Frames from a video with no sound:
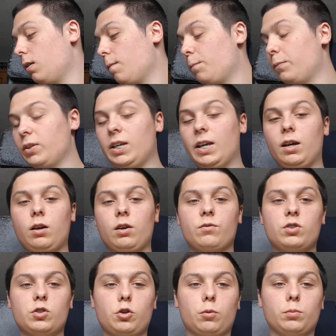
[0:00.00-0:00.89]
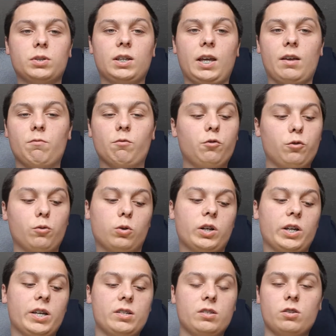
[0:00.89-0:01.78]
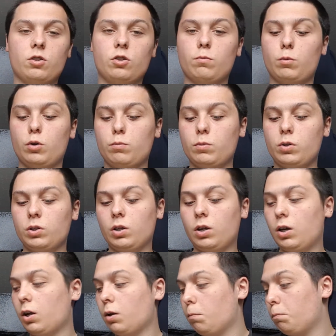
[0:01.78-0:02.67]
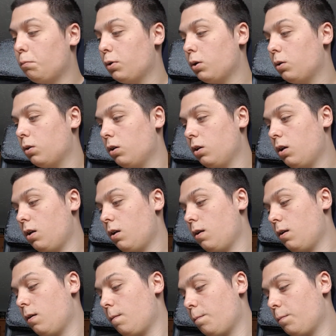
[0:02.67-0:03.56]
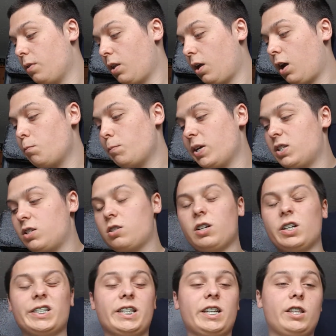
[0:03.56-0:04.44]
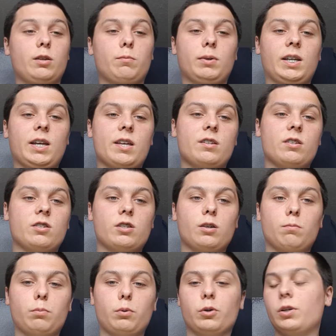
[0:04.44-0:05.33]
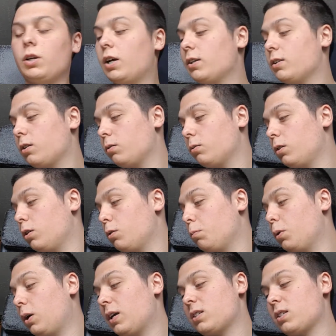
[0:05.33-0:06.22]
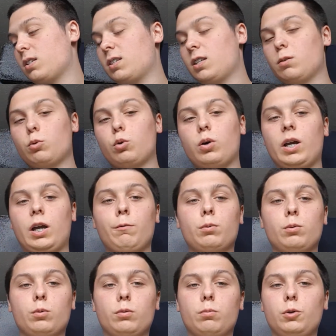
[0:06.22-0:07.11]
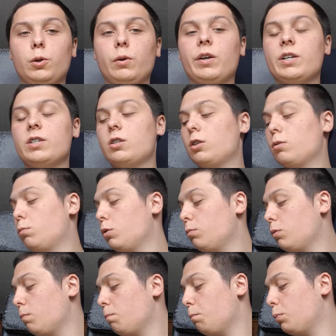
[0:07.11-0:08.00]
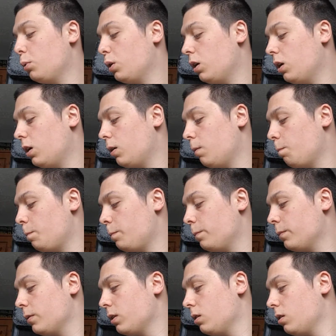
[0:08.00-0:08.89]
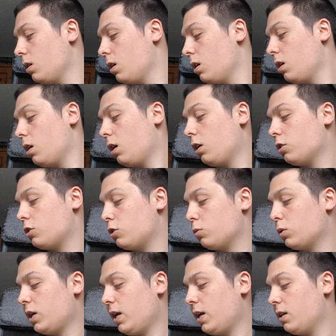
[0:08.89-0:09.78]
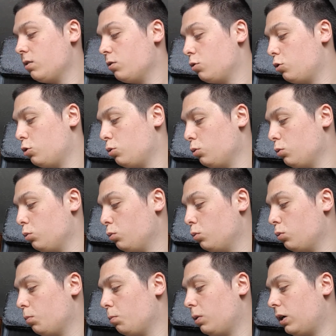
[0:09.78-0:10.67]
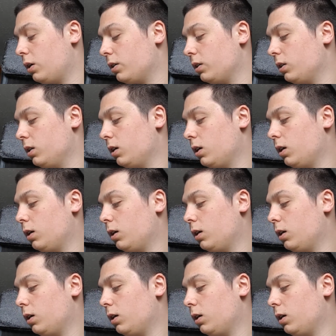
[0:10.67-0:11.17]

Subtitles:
yeah, I've stopped getting 4Ks at the moment, but I may start getting them again at some point, I don't know. But as I say, I'm quite happy with Blu-rays at the moment. But I shall get into my